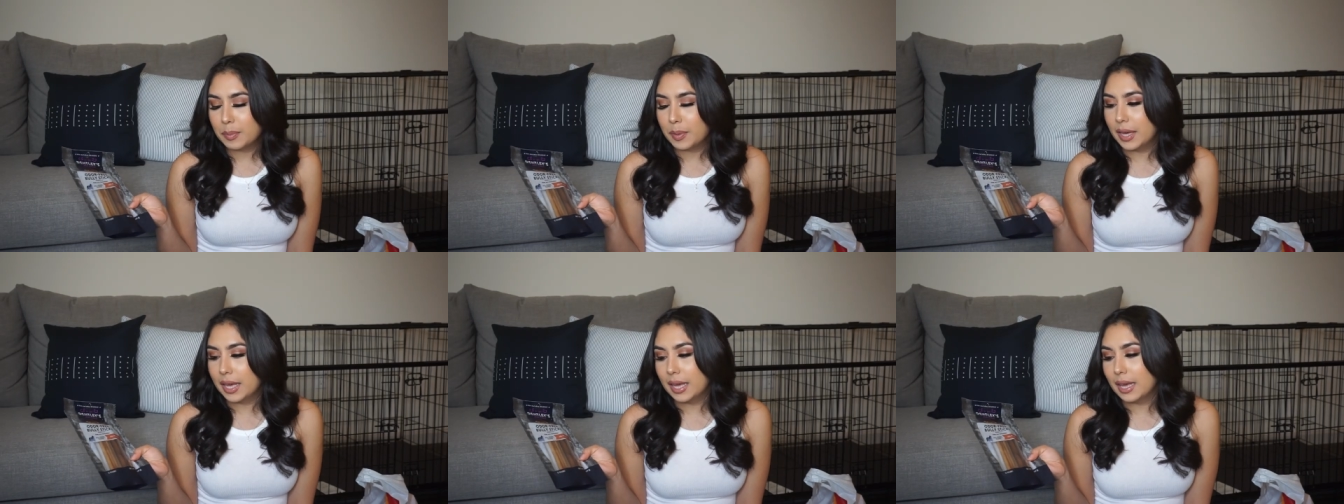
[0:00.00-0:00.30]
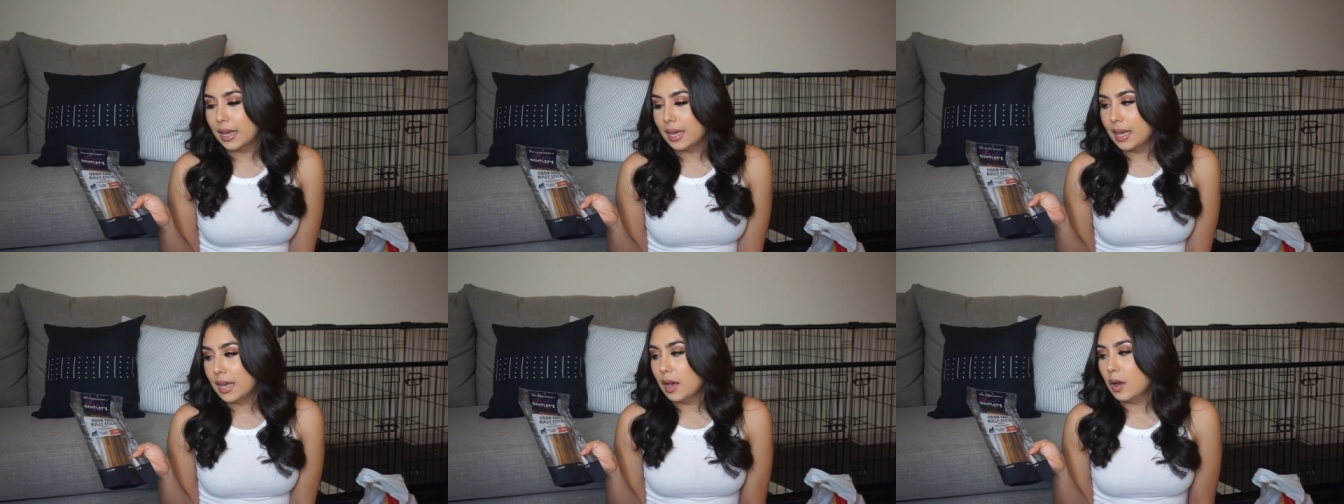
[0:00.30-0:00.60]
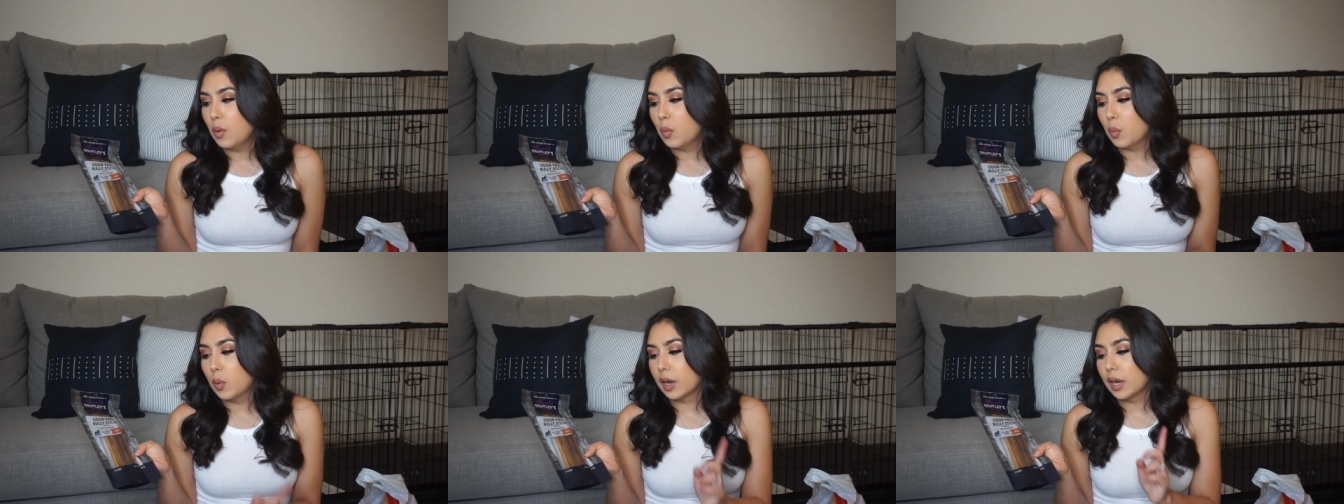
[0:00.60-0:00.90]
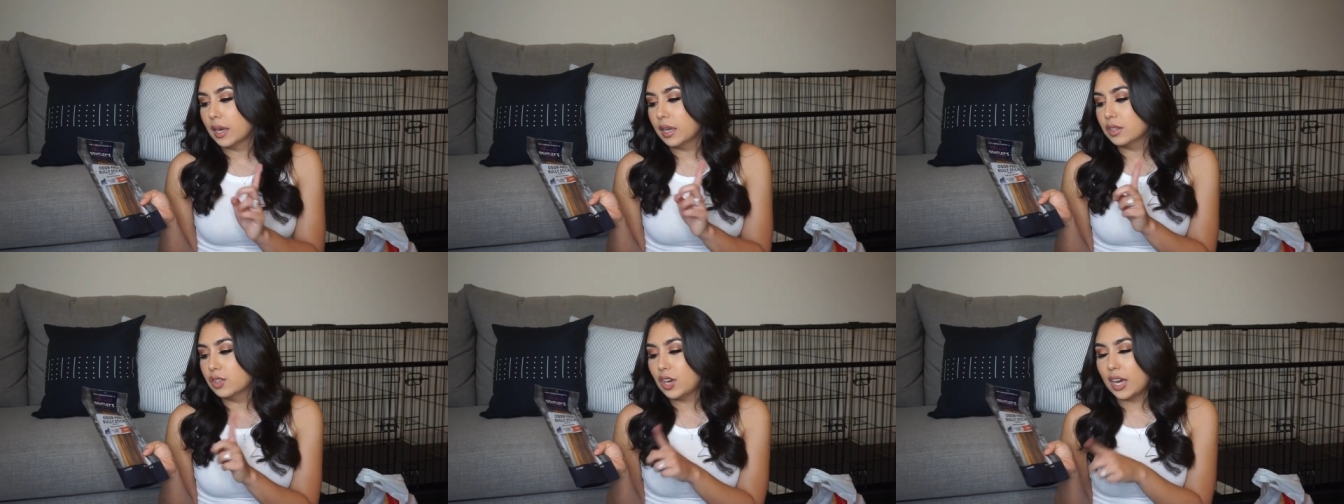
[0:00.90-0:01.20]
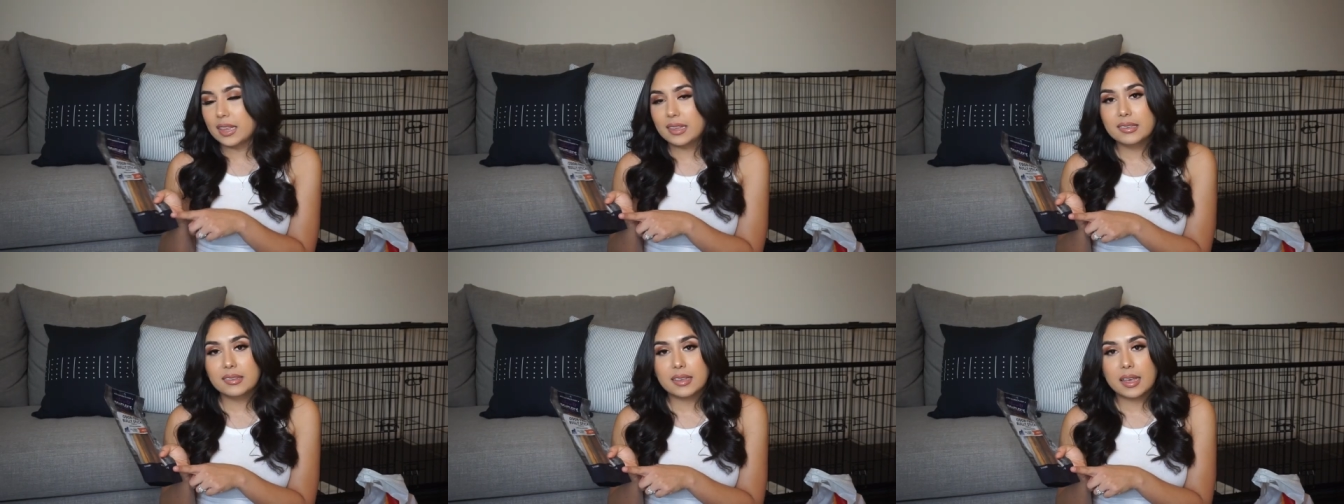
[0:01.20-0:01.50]
but we're gonna
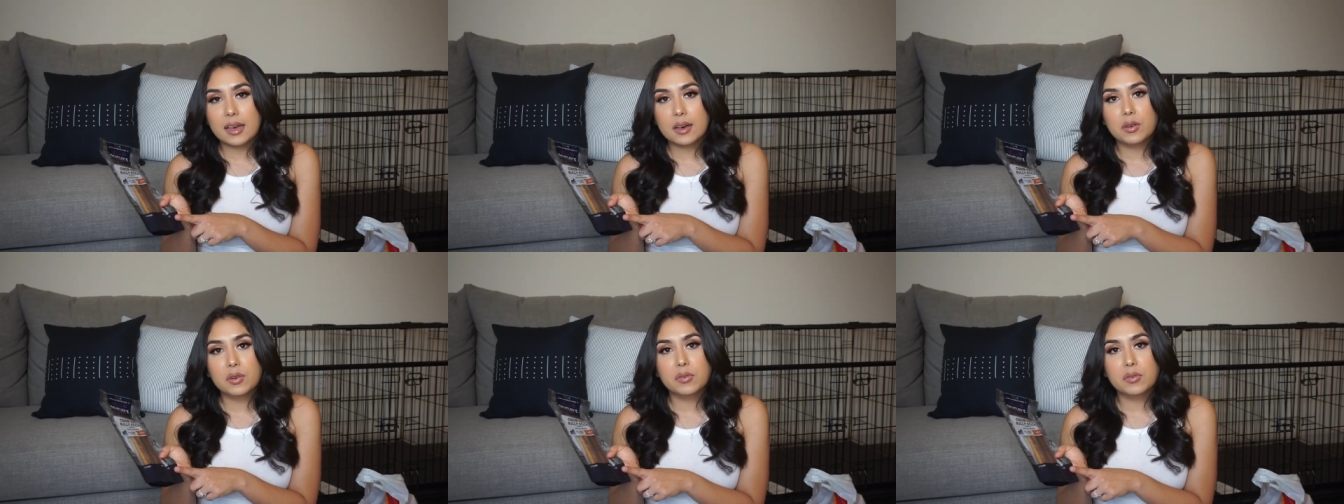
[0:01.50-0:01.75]
try these out.